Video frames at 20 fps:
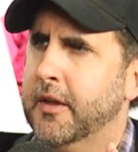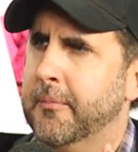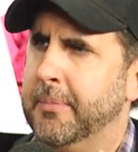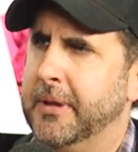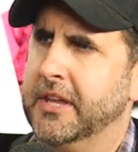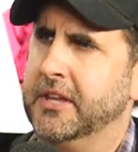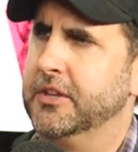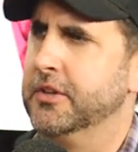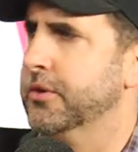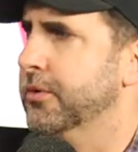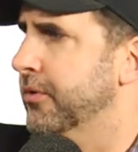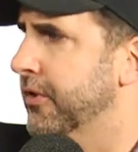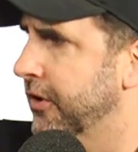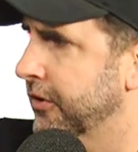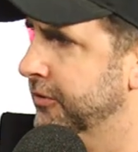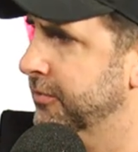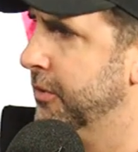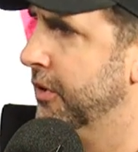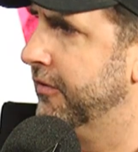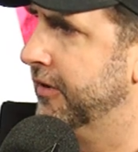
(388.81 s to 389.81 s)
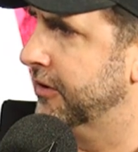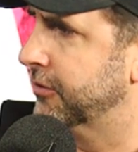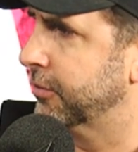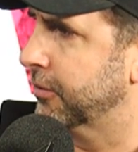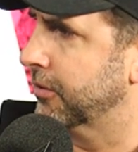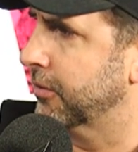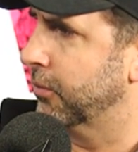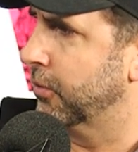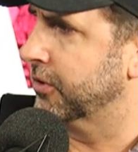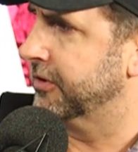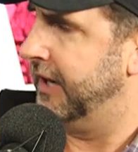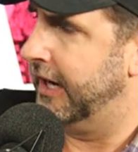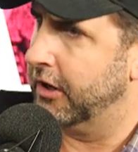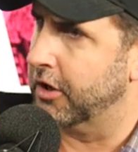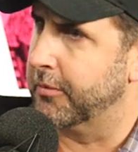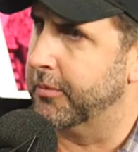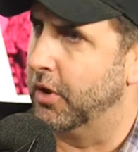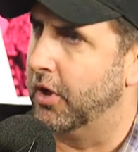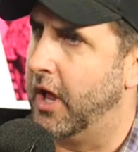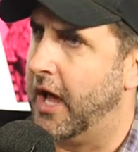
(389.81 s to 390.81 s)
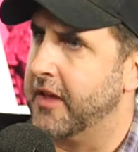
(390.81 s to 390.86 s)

PU, those movies were terrible.